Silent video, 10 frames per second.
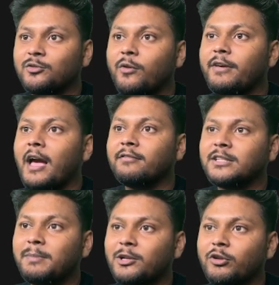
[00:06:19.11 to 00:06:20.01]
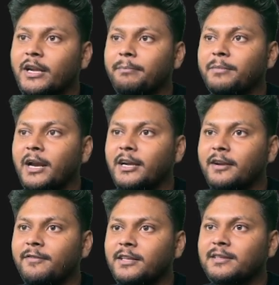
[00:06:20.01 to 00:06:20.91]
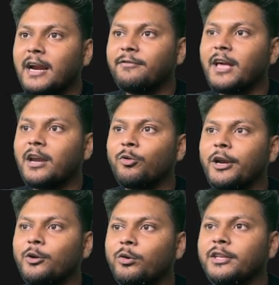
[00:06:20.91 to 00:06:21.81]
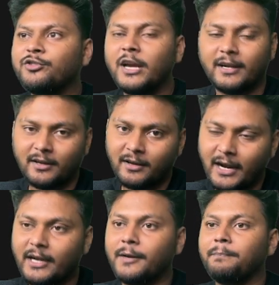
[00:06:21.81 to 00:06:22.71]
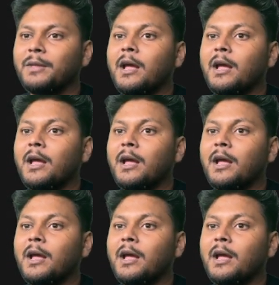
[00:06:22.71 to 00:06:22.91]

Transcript: So we have this particular interface that we are going to inject, right?